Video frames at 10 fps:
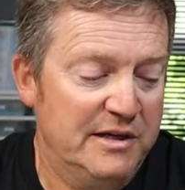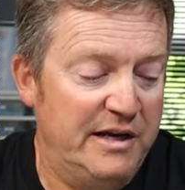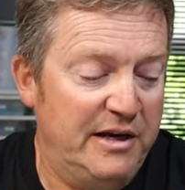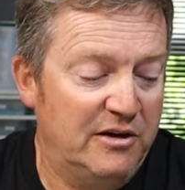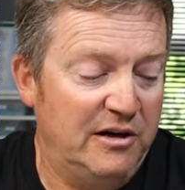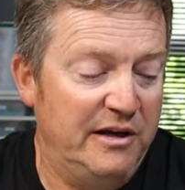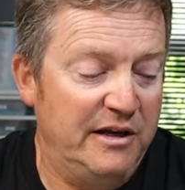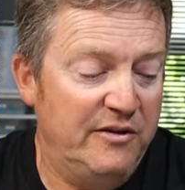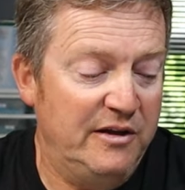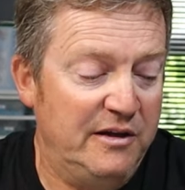and
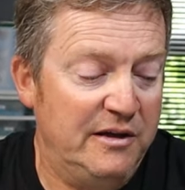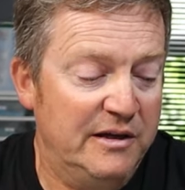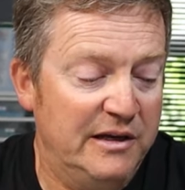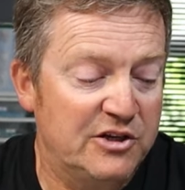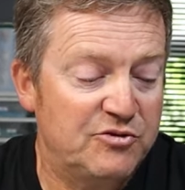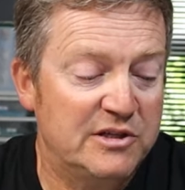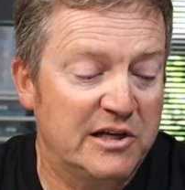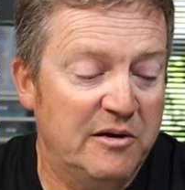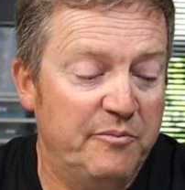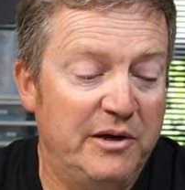luckily the electricity
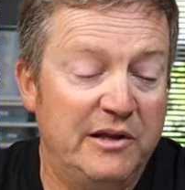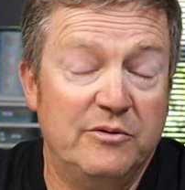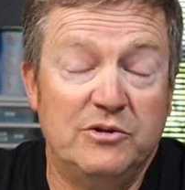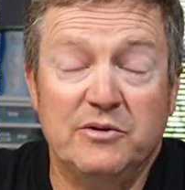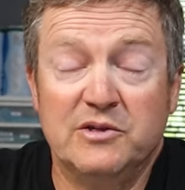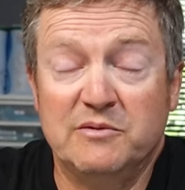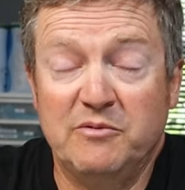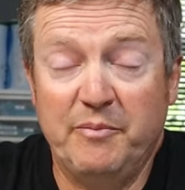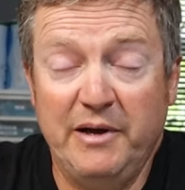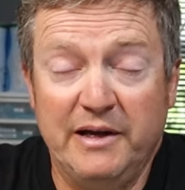company who were doing some
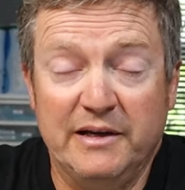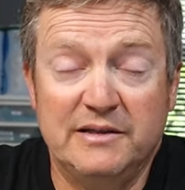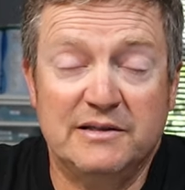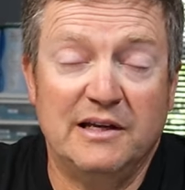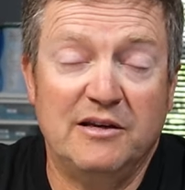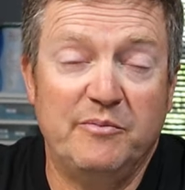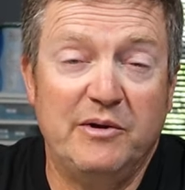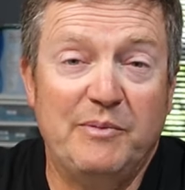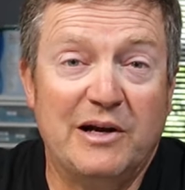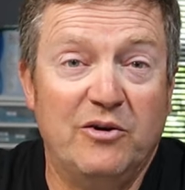repairs said it would
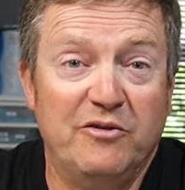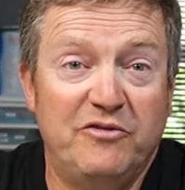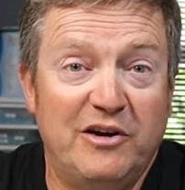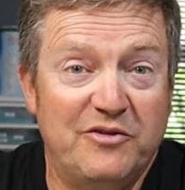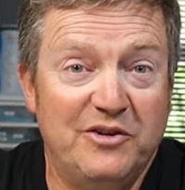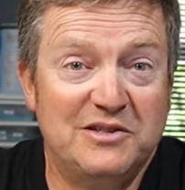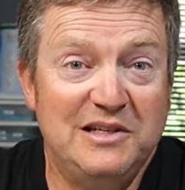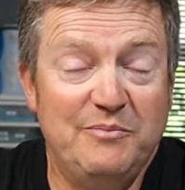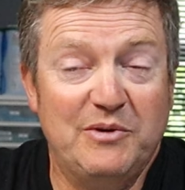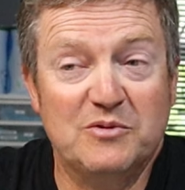be back on at
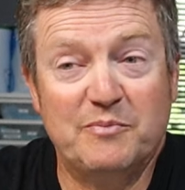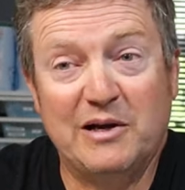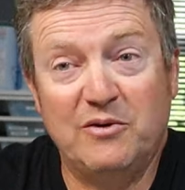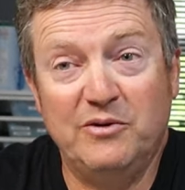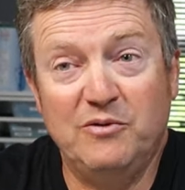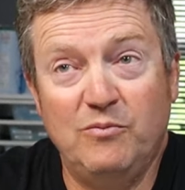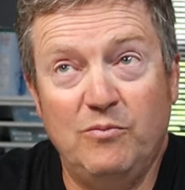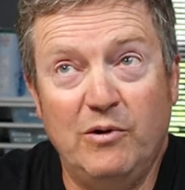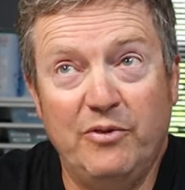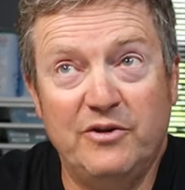5:30, but it was back on at
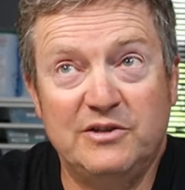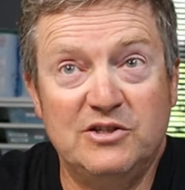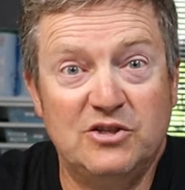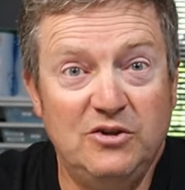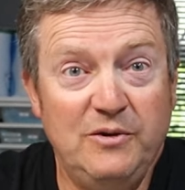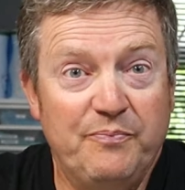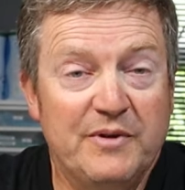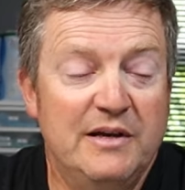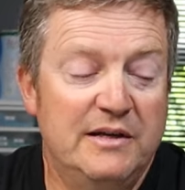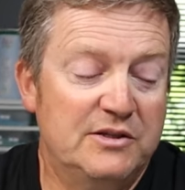1:32.
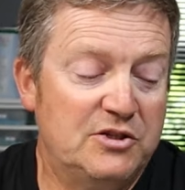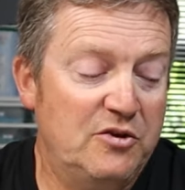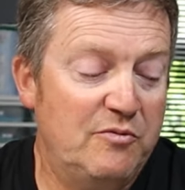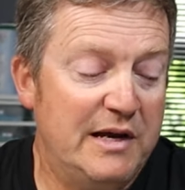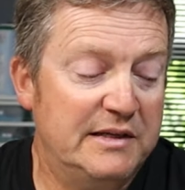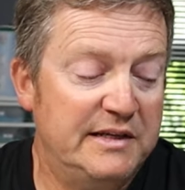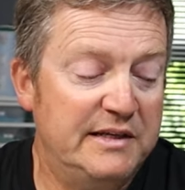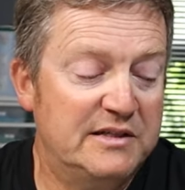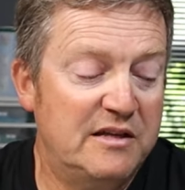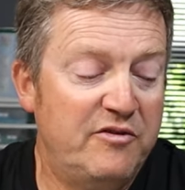So the reality
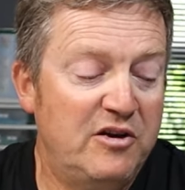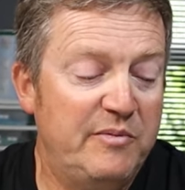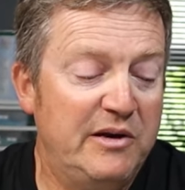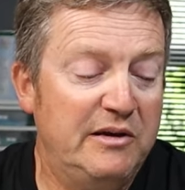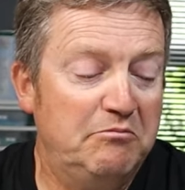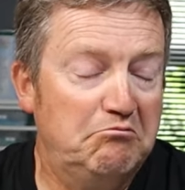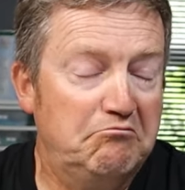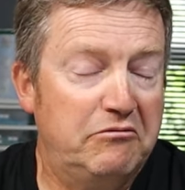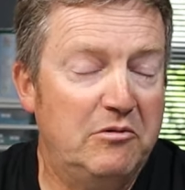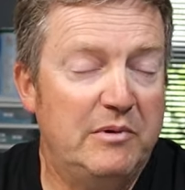is they've only been
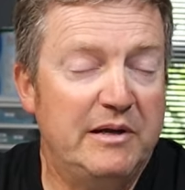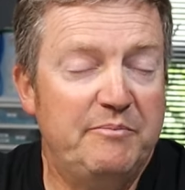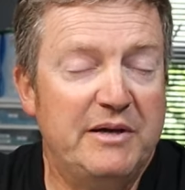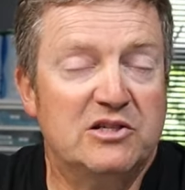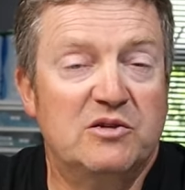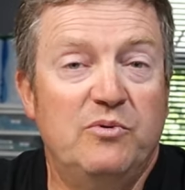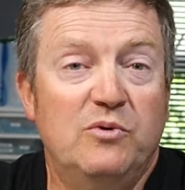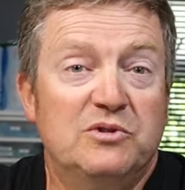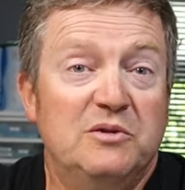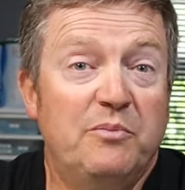probably being
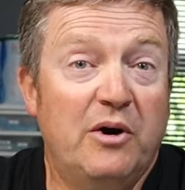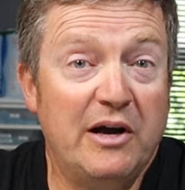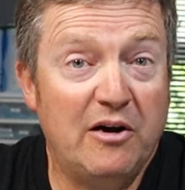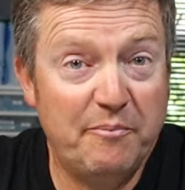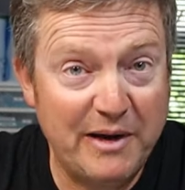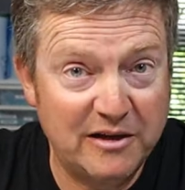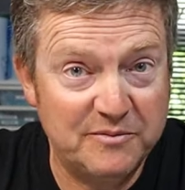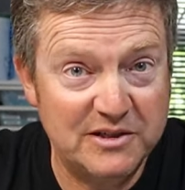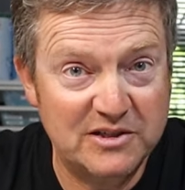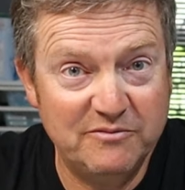supported by our
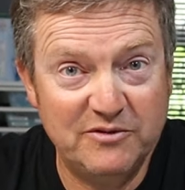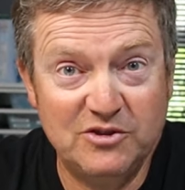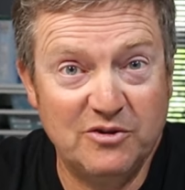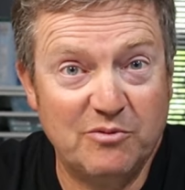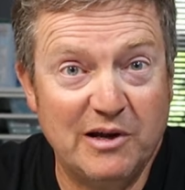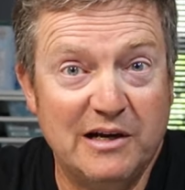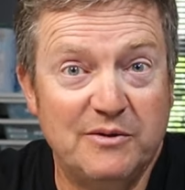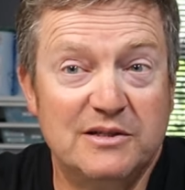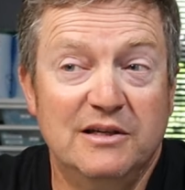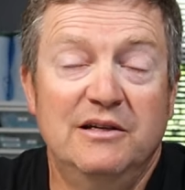backup system for 2 or 3
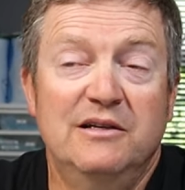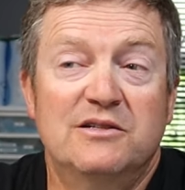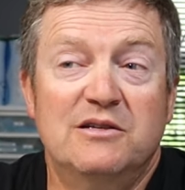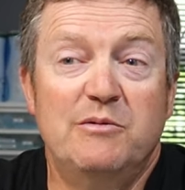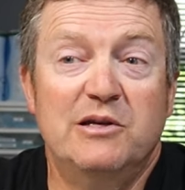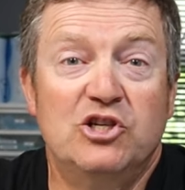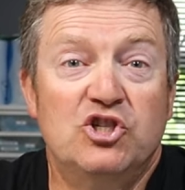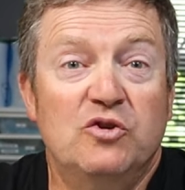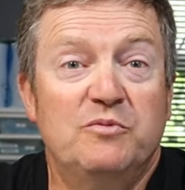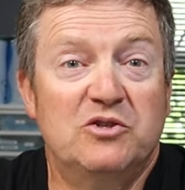hours, so everything
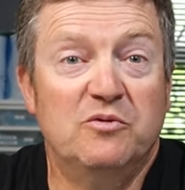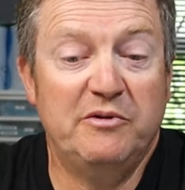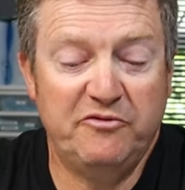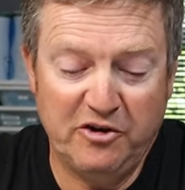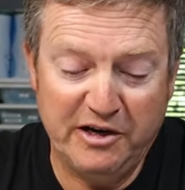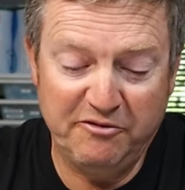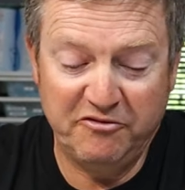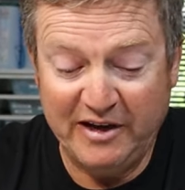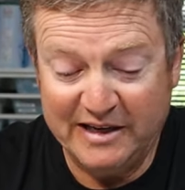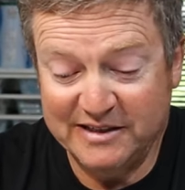should still be fine. In
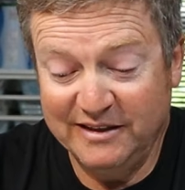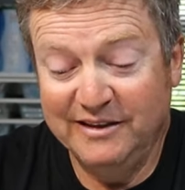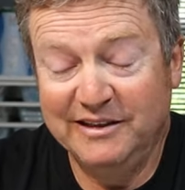fact,